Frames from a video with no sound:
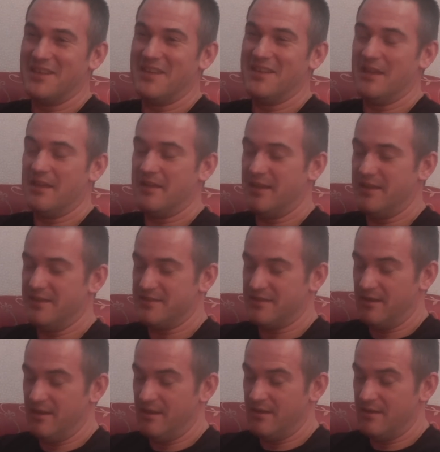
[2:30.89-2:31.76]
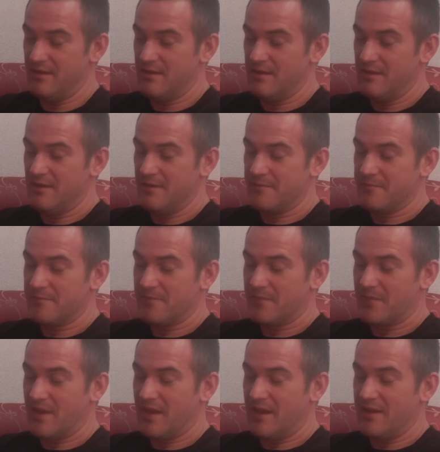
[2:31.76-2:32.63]
I didn't
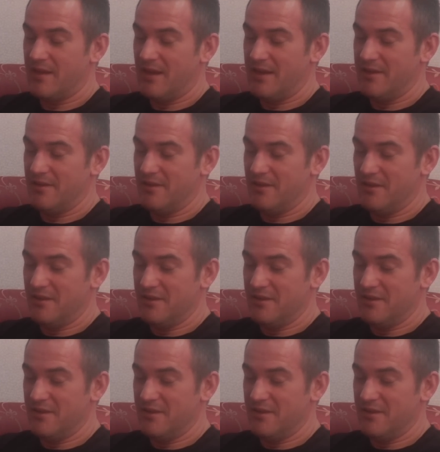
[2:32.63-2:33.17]
realise